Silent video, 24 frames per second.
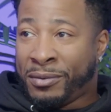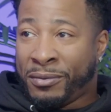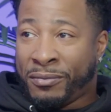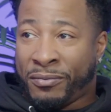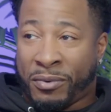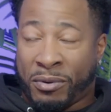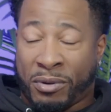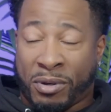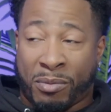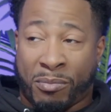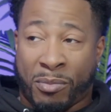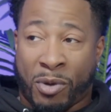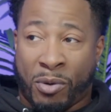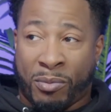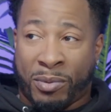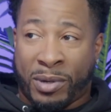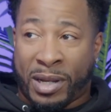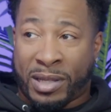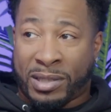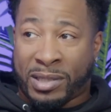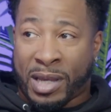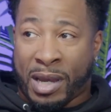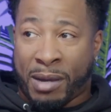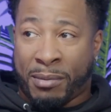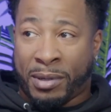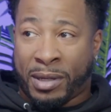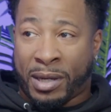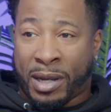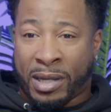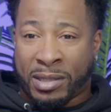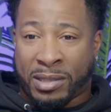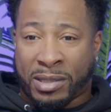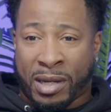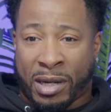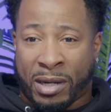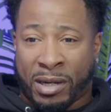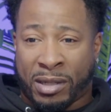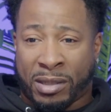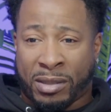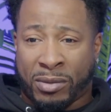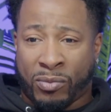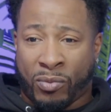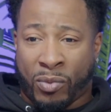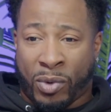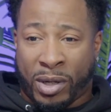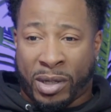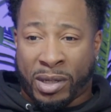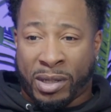from the moment that Tommy and I started
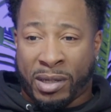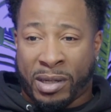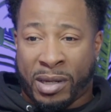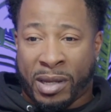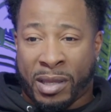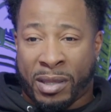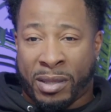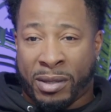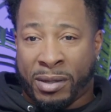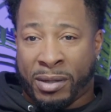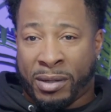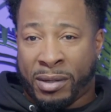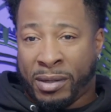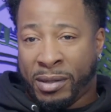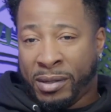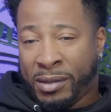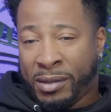working together,